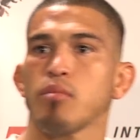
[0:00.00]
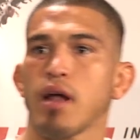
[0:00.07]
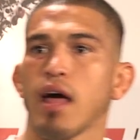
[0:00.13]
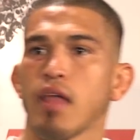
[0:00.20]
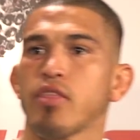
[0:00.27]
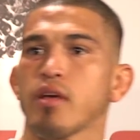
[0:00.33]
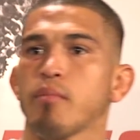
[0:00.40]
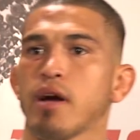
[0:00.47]
But
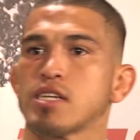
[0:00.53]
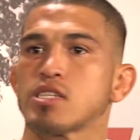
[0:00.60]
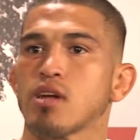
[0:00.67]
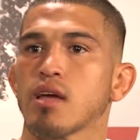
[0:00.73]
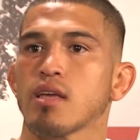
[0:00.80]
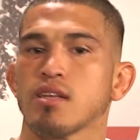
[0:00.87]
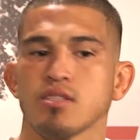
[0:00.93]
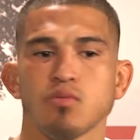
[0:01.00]
I think my
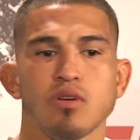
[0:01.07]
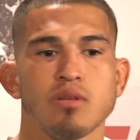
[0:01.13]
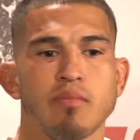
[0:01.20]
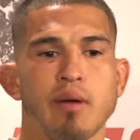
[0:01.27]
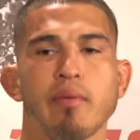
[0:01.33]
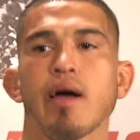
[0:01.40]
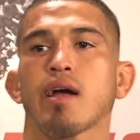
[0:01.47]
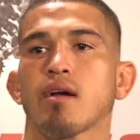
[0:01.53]
striking is what
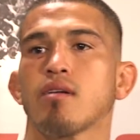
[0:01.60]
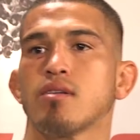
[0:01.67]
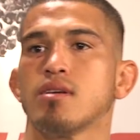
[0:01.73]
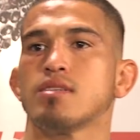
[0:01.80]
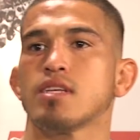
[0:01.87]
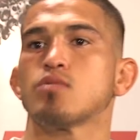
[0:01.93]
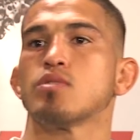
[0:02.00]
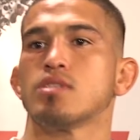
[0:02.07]
my background
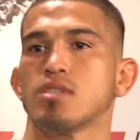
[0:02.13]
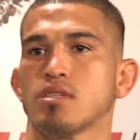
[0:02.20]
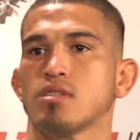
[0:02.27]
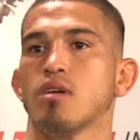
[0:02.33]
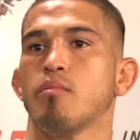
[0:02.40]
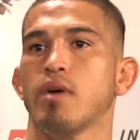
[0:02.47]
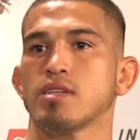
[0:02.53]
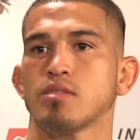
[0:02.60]
is. That's what sets
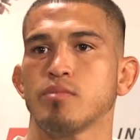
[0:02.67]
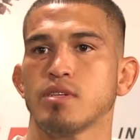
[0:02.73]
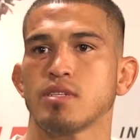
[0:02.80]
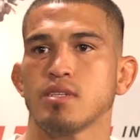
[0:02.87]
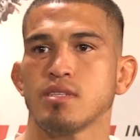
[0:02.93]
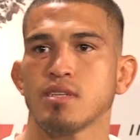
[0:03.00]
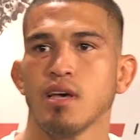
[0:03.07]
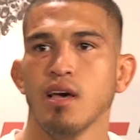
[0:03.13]
up my
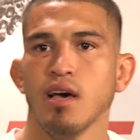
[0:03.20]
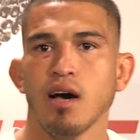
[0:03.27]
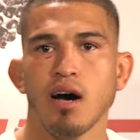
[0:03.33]
submissions.